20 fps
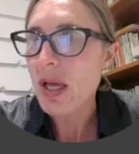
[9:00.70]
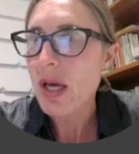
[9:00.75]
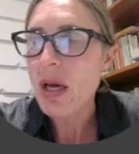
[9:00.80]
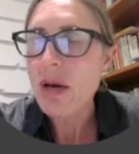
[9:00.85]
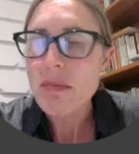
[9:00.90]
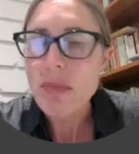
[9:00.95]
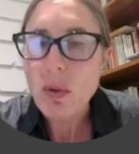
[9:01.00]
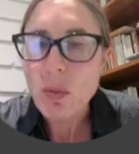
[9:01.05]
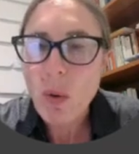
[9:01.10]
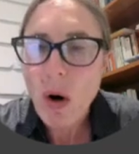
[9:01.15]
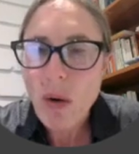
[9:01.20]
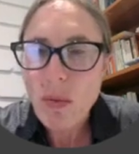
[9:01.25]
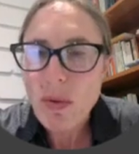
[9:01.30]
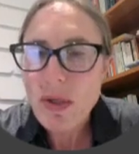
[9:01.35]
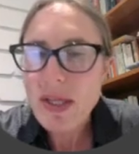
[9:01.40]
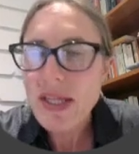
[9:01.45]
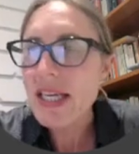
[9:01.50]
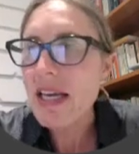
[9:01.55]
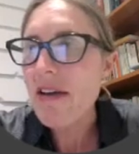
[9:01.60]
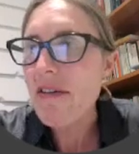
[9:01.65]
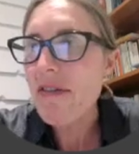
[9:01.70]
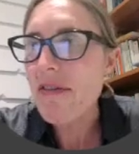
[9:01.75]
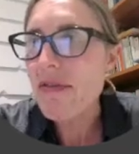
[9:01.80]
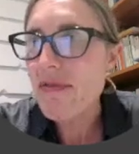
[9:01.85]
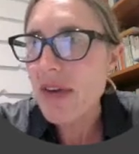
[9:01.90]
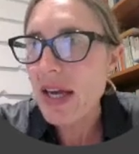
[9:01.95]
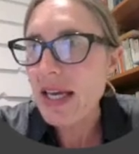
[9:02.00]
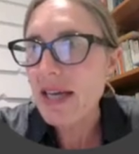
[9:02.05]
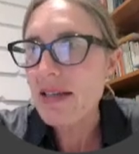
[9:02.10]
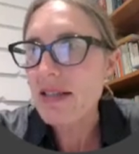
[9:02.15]
But what were the
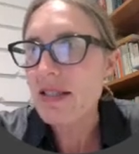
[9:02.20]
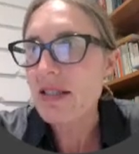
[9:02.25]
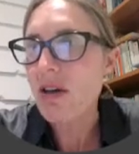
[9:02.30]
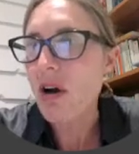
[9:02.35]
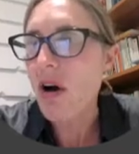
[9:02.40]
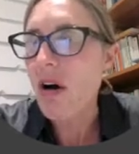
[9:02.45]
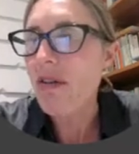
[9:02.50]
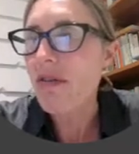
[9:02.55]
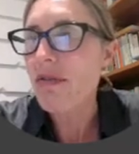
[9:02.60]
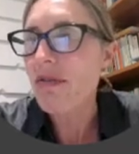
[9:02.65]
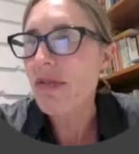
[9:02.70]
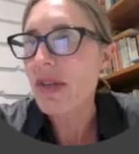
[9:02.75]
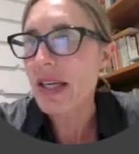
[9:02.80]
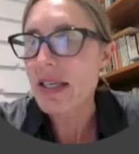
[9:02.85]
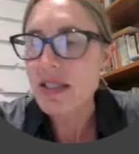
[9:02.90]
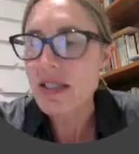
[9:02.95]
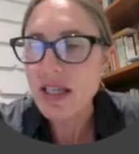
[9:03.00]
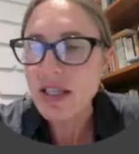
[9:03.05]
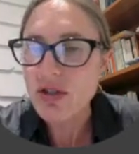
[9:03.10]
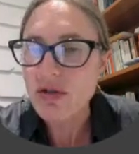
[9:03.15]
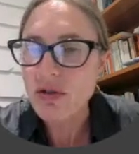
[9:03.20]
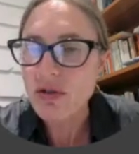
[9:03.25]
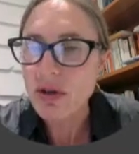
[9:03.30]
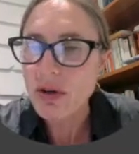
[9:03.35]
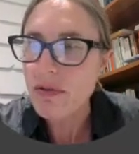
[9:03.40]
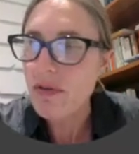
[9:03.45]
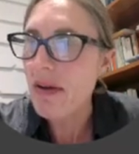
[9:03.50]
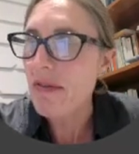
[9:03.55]
effects of the Industrial